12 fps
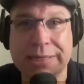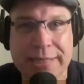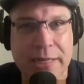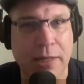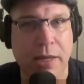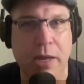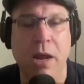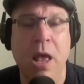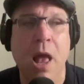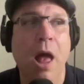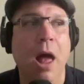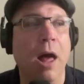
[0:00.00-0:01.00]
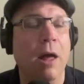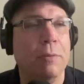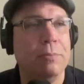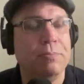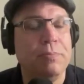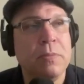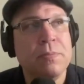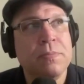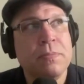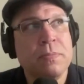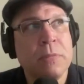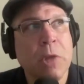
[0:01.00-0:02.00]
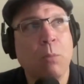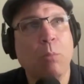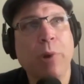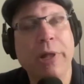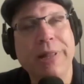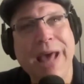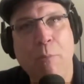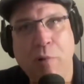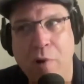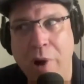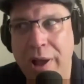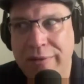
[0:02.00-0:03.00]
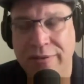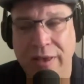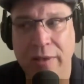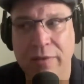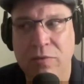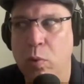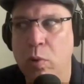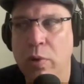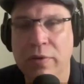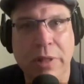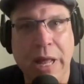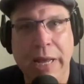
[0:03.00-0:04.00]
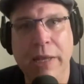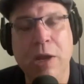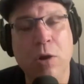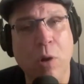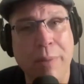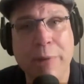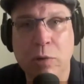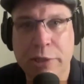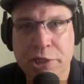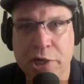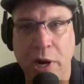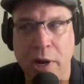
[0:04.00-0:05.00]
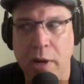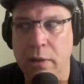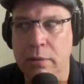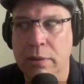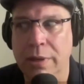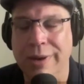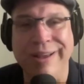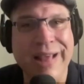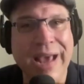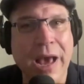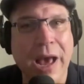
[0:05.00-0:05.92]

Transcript: zillion. Um, but that process was like, I'm an only child. I think